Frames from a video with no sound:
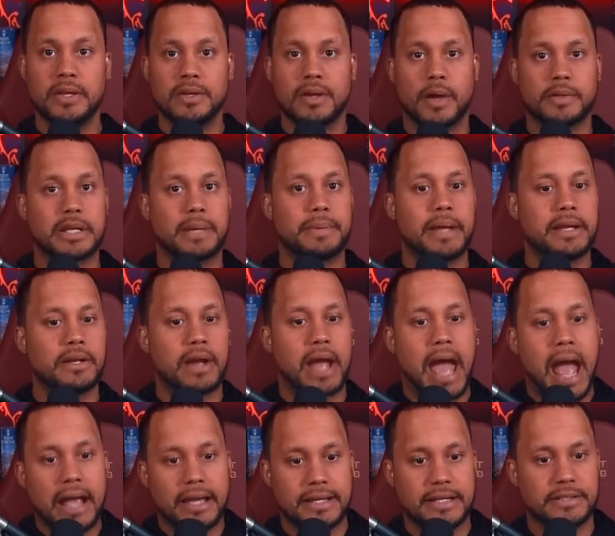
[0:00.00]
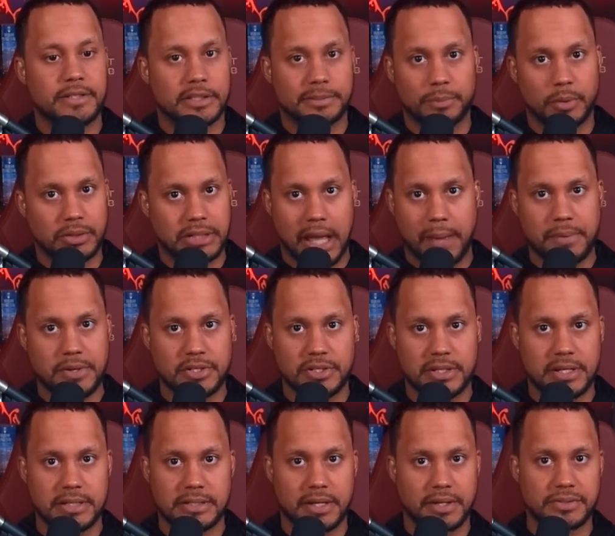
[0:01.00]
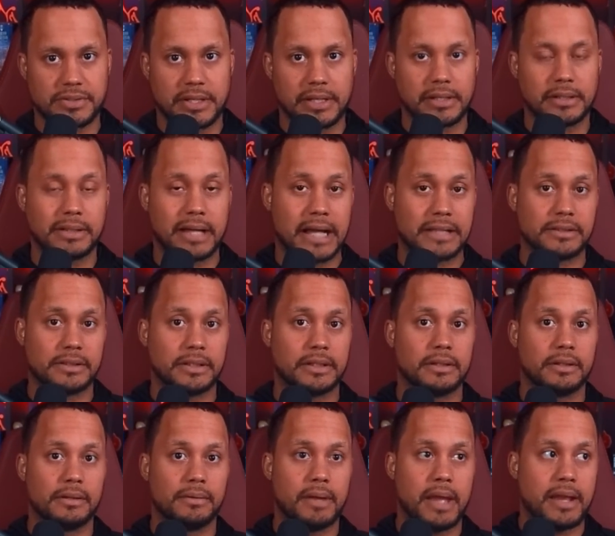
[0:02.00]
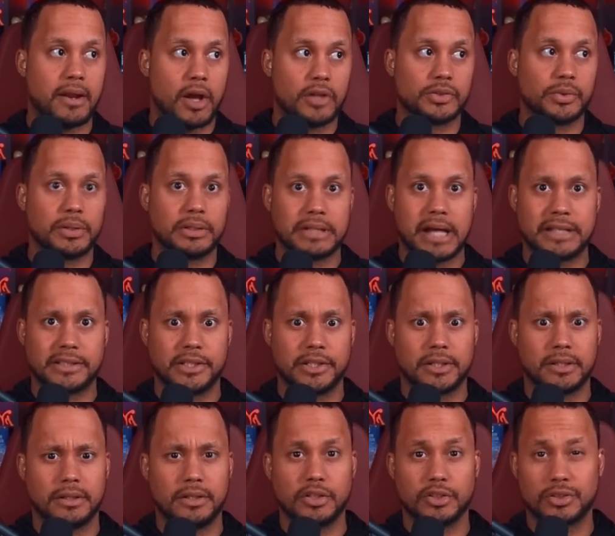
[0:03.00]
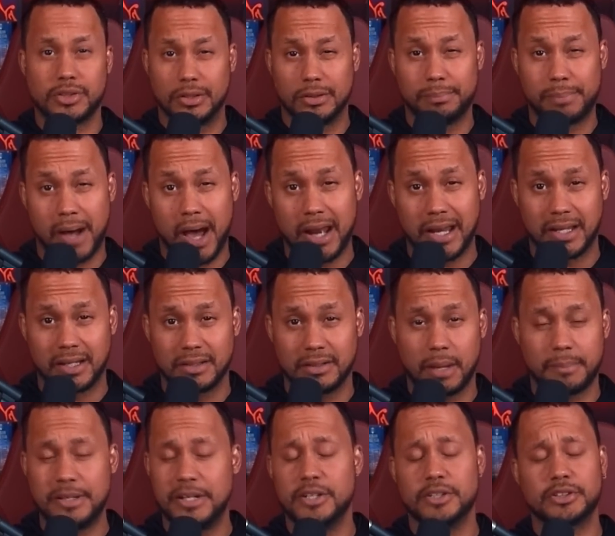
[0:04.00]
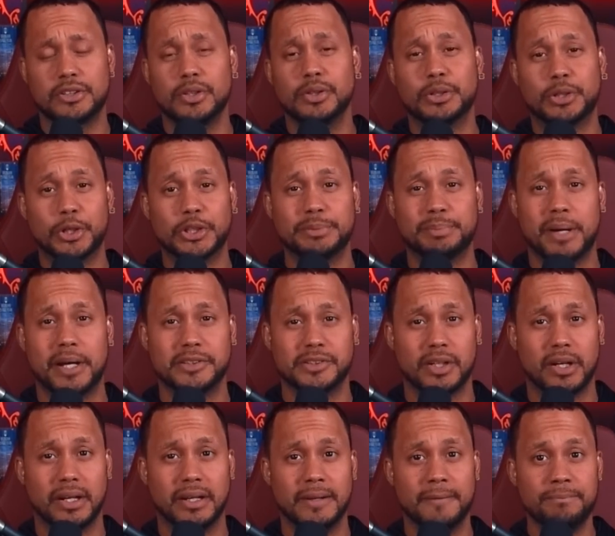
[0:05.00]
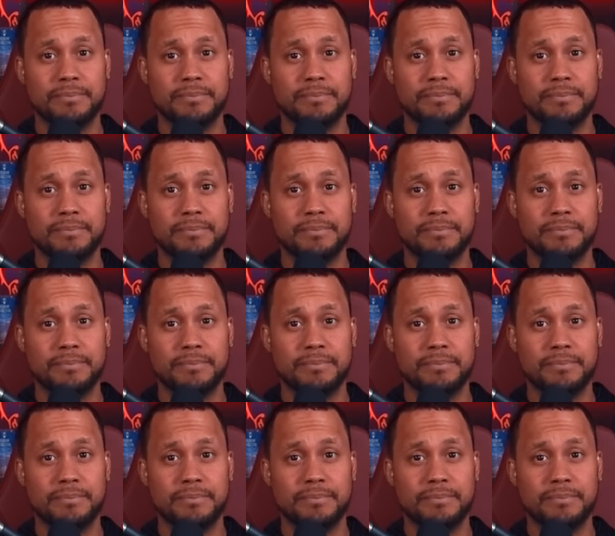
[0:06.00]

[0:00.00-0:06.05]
On top of that, your agony does more damage than it does in Classic. And also in Classic, you're still botting. I mean, you're still a curse bot, sorry.